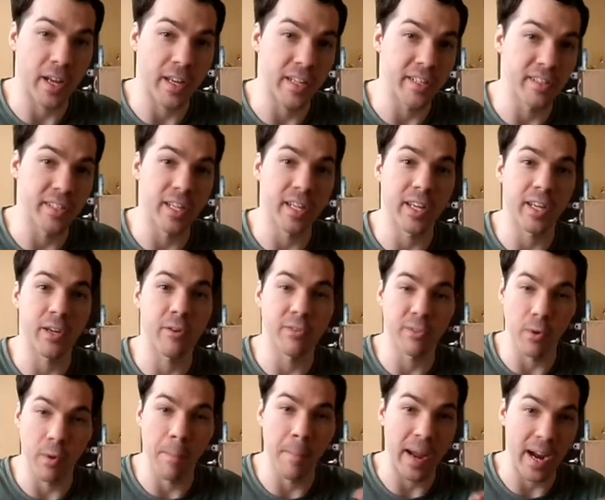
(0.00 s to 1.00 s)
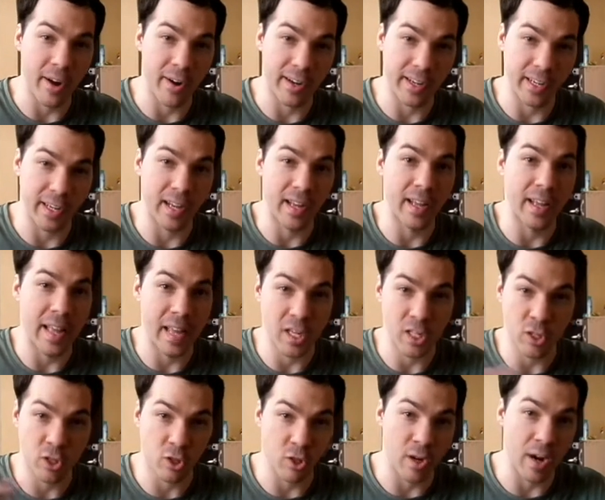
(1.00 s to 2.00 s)
He's going to go to America and
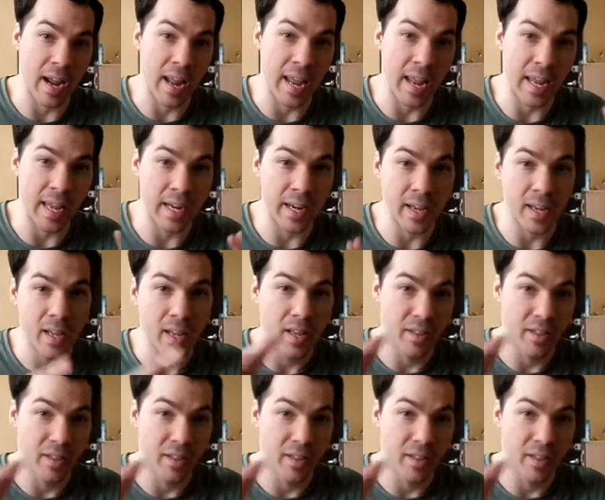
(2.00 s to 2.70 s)
train.